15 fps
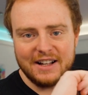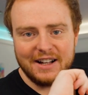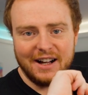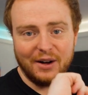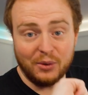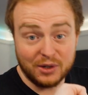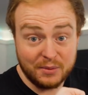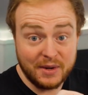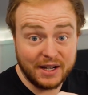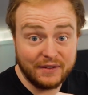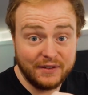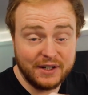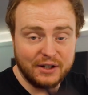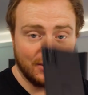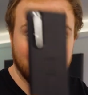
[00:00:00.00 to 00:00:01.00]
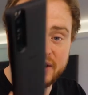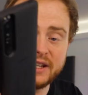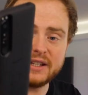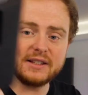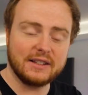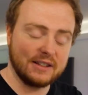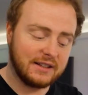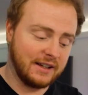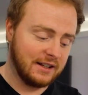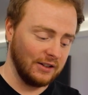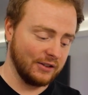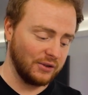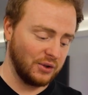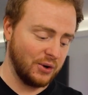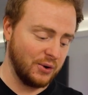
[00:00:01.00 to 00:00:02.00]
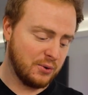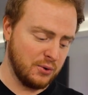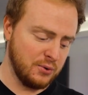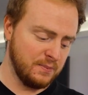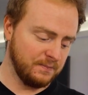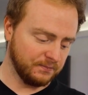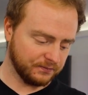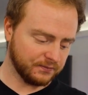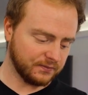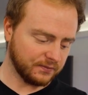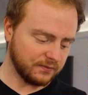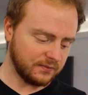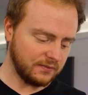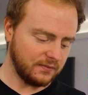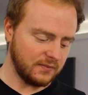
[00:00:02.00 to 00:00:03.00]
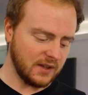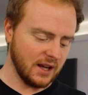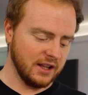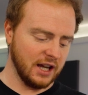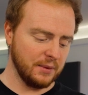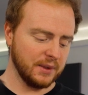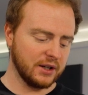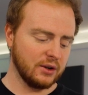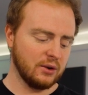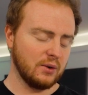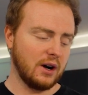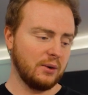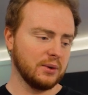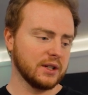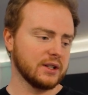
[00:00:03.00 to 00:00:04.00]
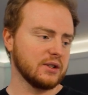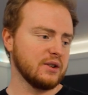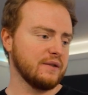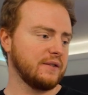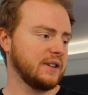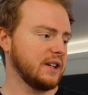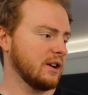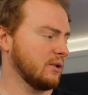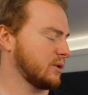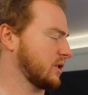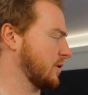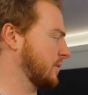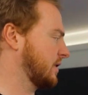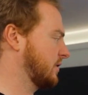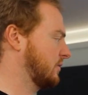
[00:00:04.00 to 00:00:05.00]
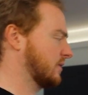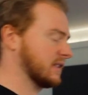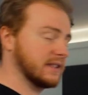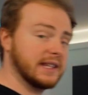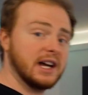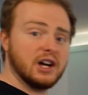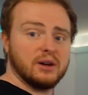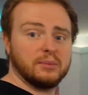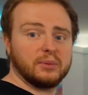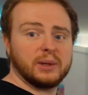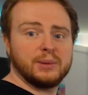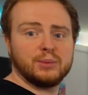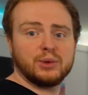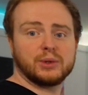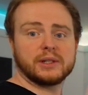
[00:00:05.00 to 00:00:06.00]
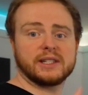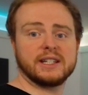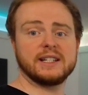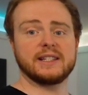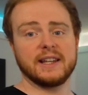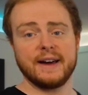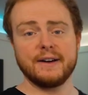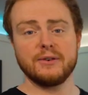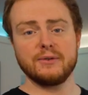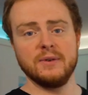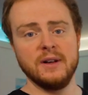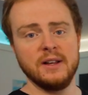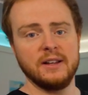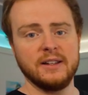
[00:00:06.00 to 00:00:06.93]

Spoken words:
I want to make a video on this. It looks cool. That'd be cool. I want to do a video showing you the setup in more detail.